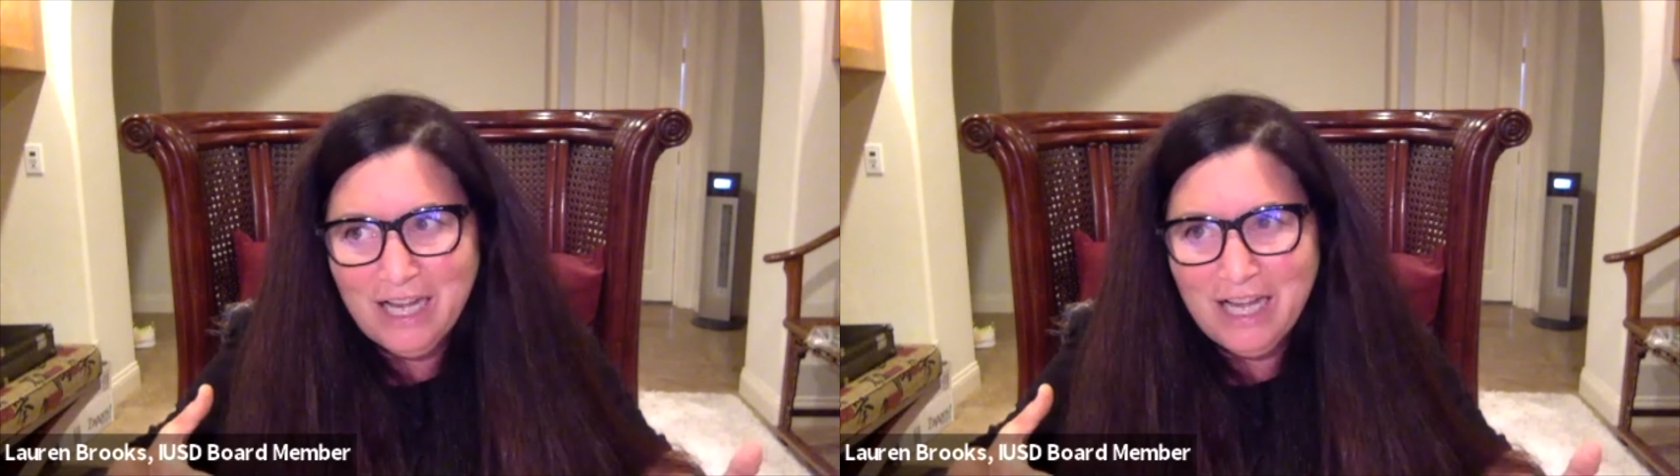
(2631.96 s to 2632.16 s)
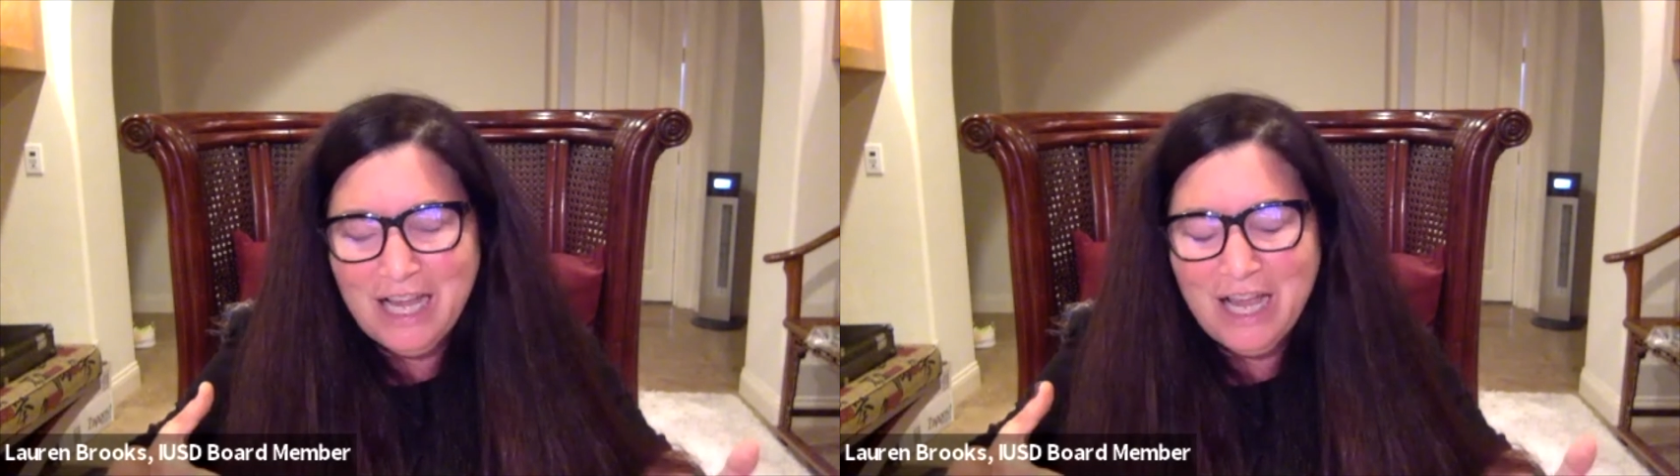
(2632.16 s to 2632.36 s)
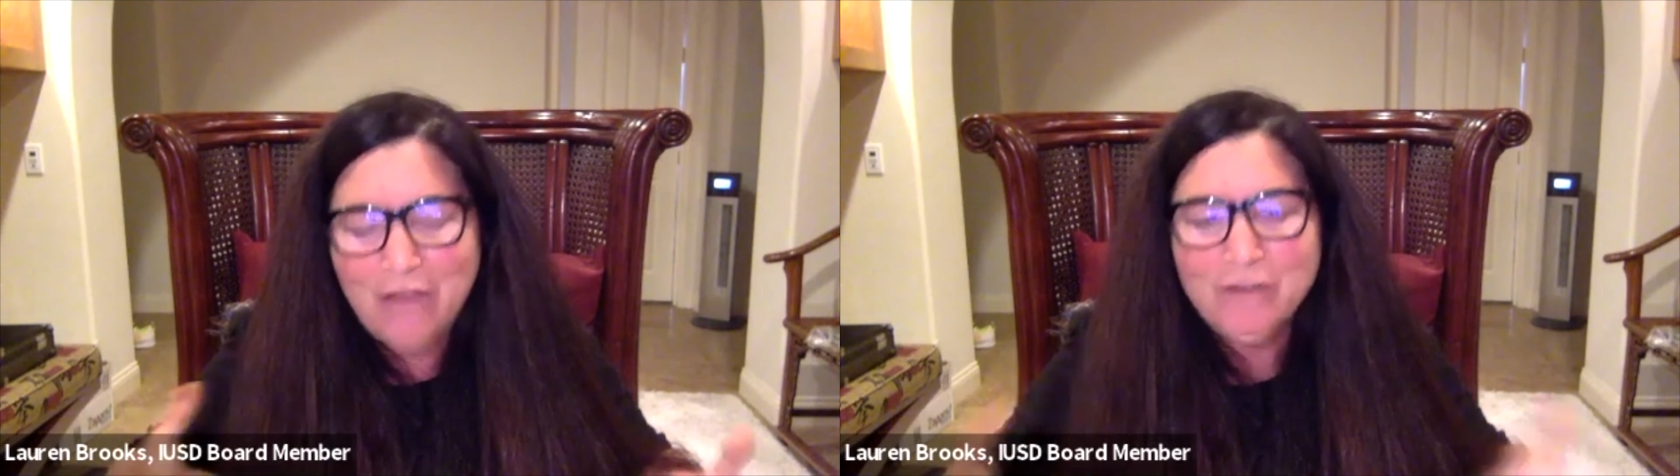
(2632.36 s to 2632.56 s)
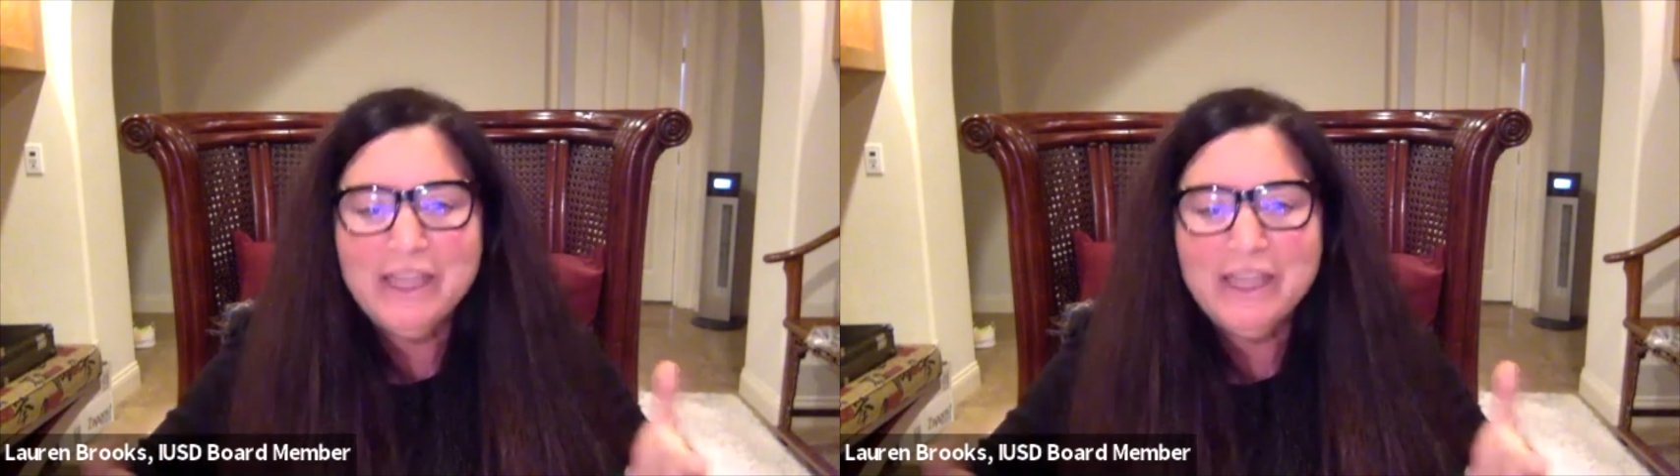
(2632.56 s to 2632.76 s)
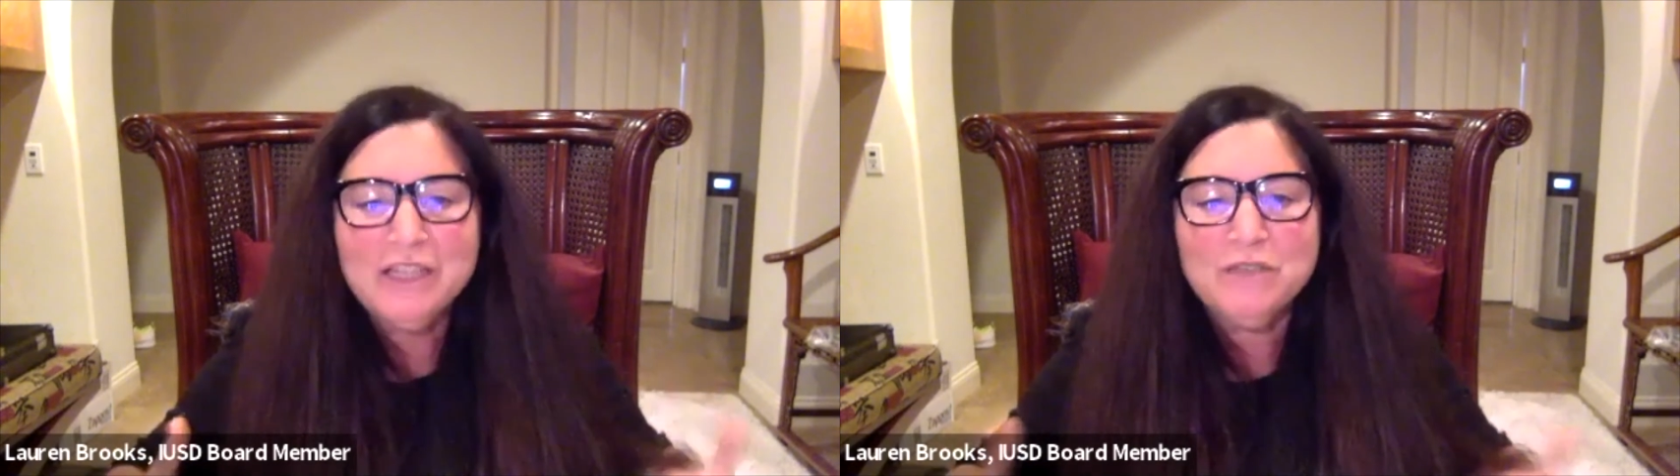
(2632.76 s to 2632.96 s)

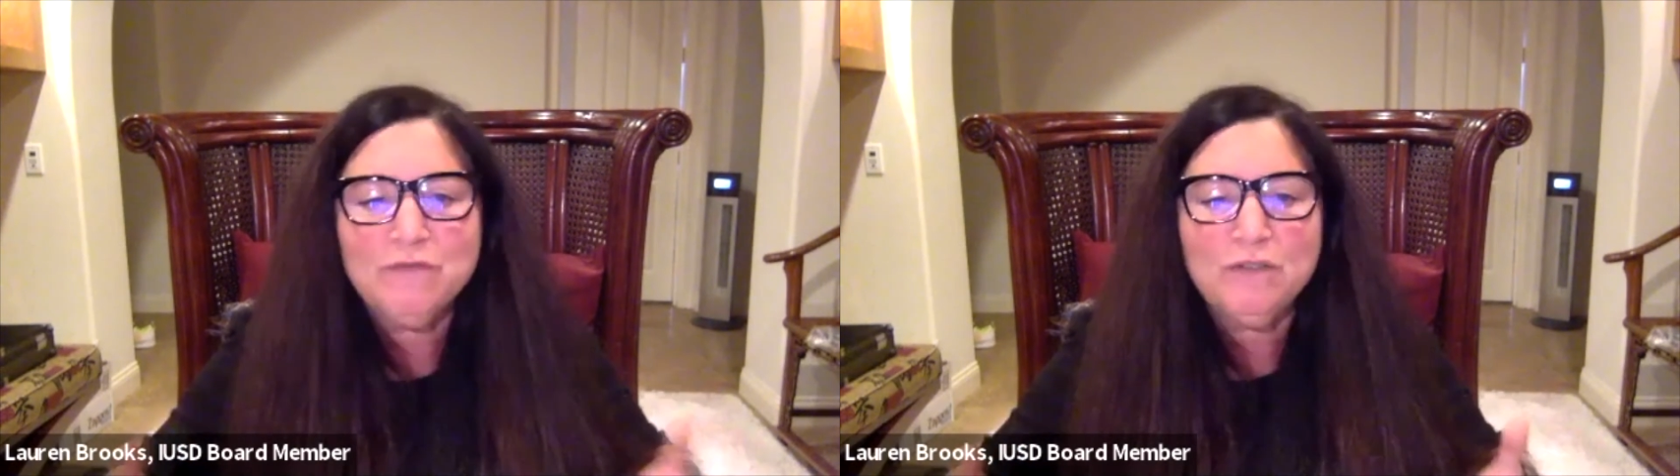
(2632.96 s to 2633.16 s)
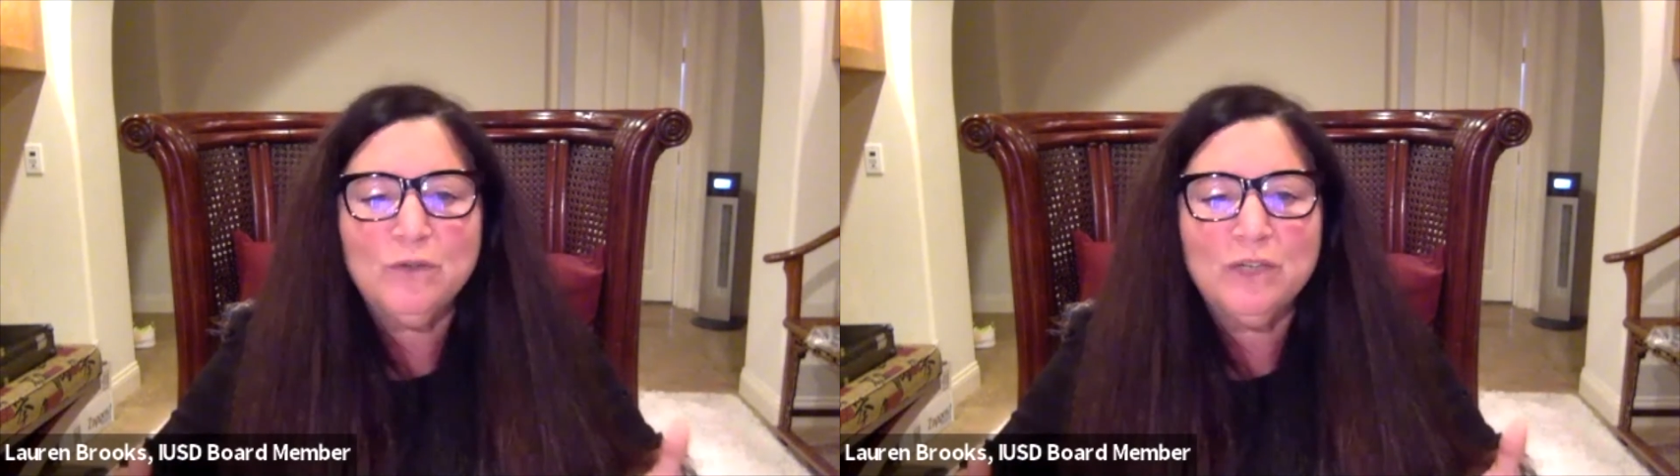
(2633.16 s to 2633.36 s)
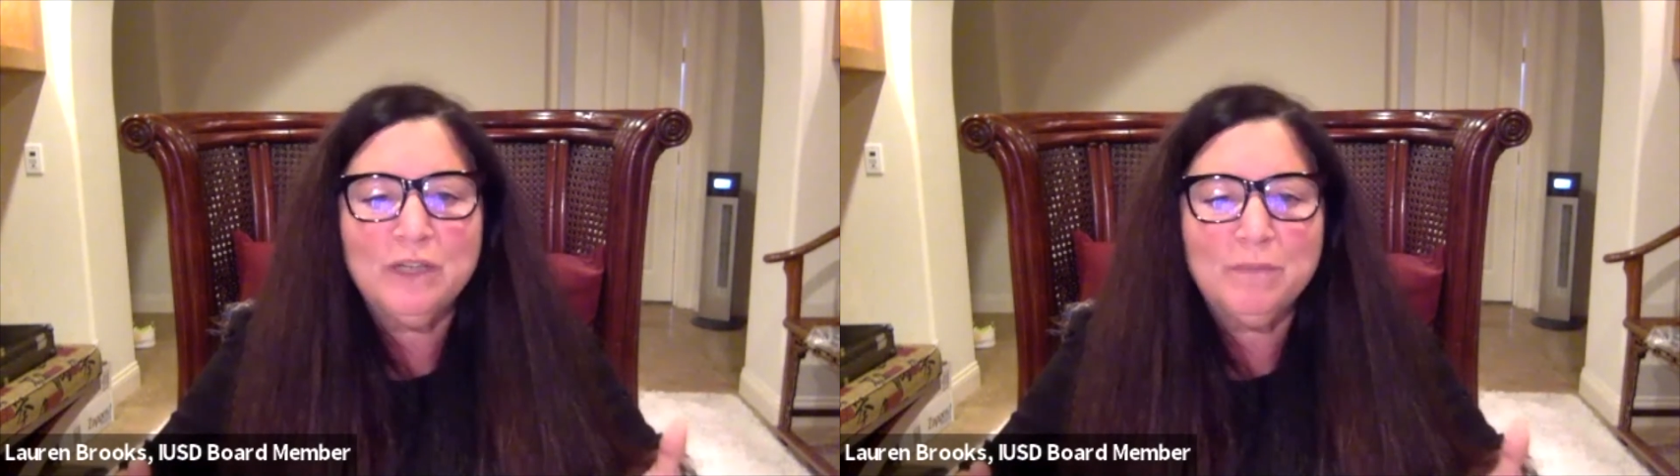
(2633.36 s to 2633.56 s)
everything is fluid,